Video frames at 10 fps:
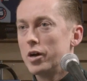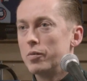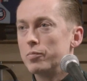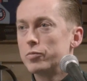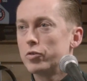
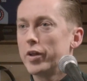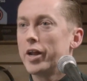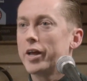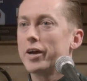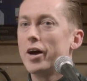so that
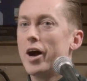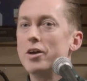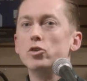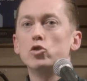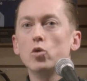like, I
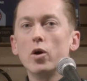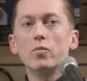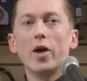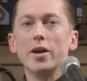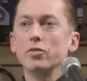enjoy
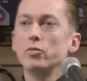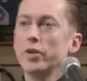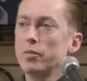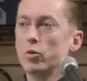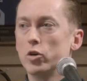riding through
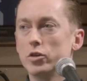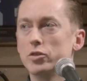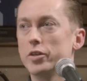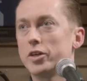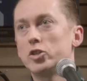neighborhoods
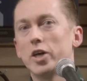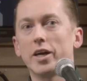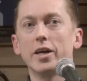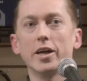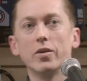and like
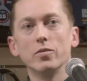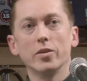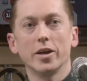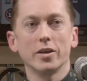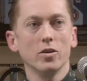checking out
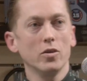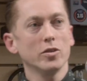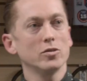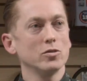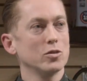like, oh,
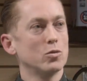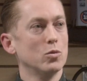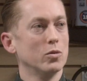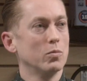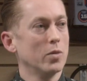this is a
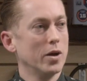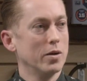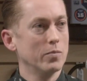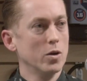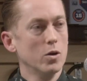cool
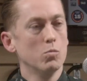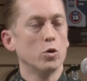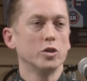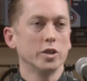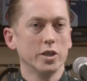
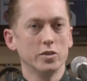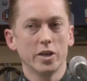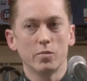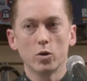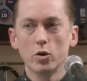Portuguese
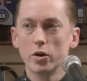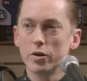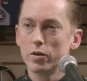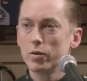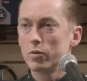neighborhood
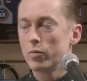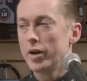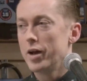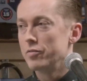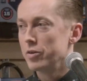or what
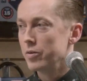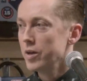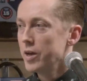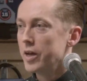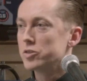have you.
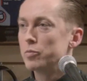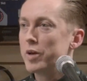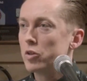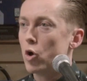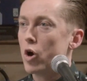It's a
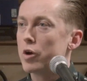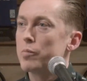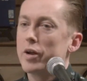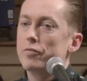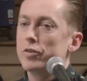bit longer,
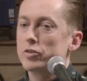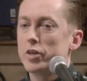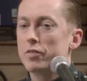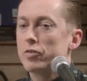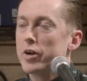but I feel
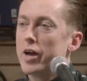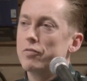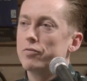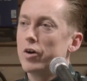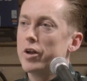safer and I
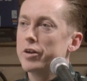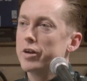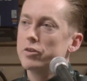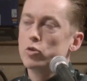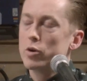have fun and
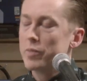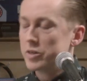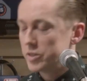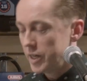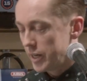I enjoy my
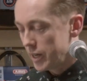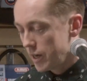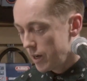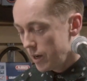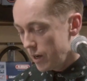city.
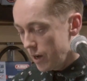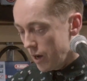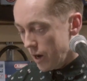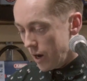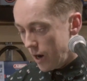
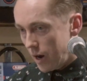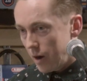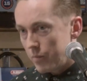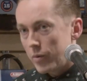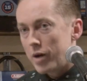
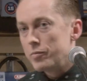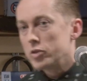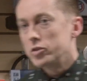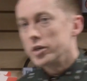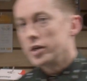I'm not seeing